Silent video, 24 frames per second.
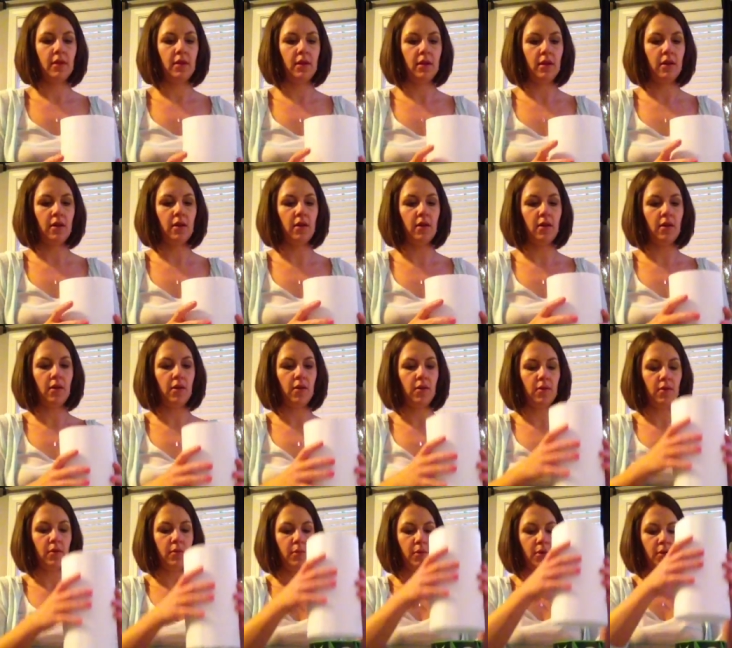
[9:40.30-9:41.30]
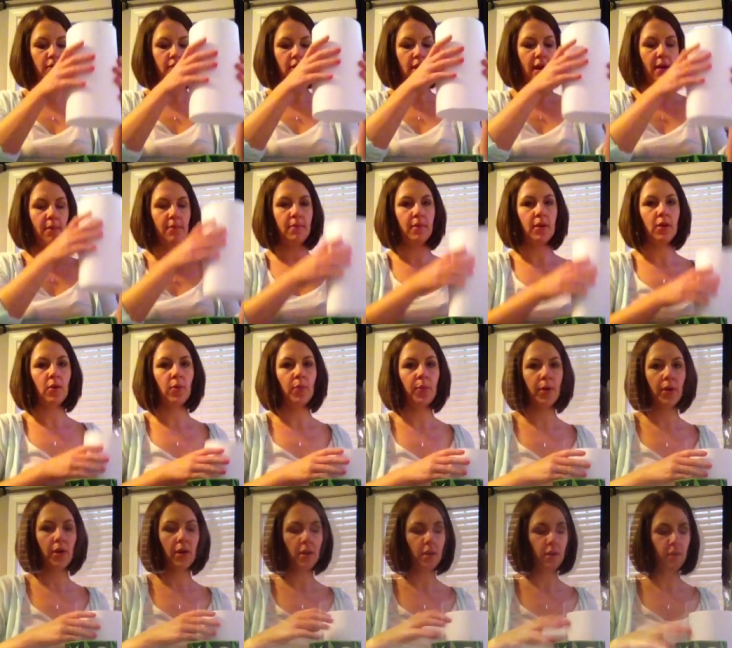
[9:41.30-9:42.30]
Uh, I'll remove that middle
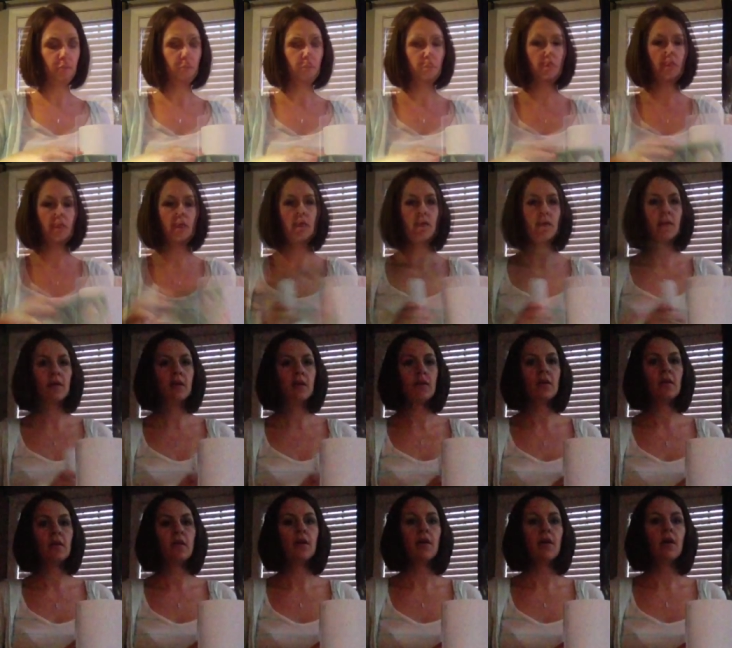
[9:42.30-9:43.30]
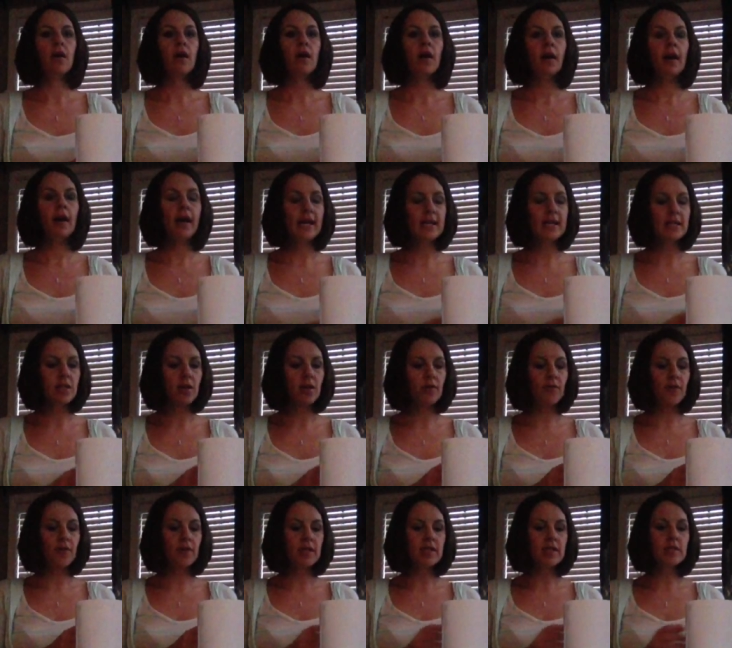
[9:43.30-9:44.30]
part of the bottle. All right, so
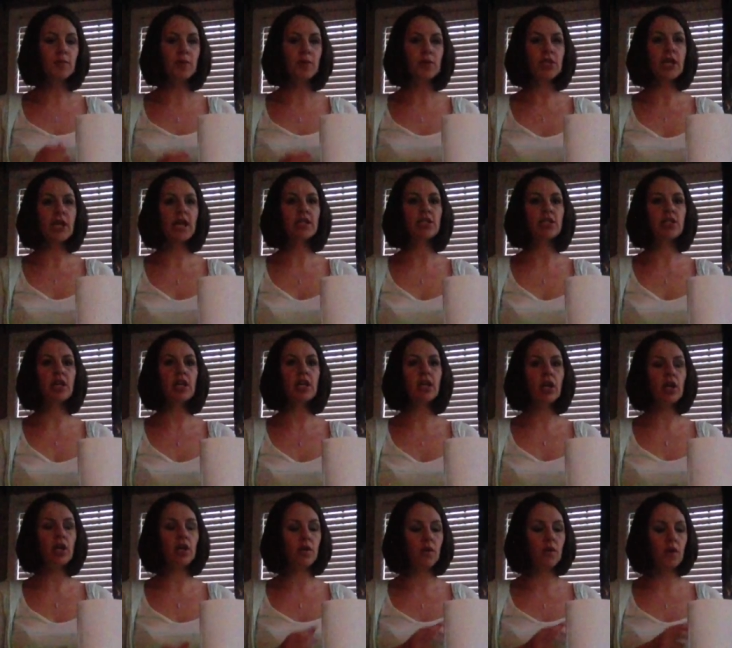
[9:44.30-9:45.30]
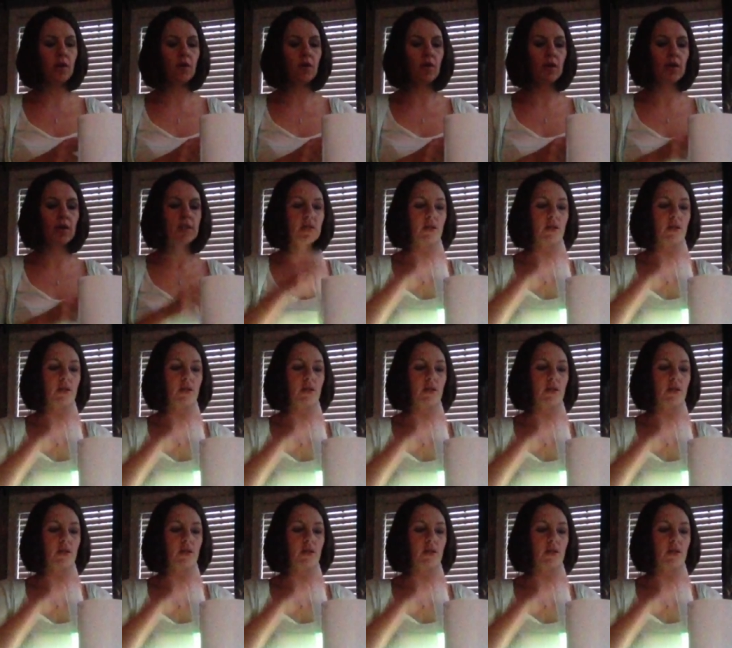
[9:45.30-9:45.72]
for this projection, you are going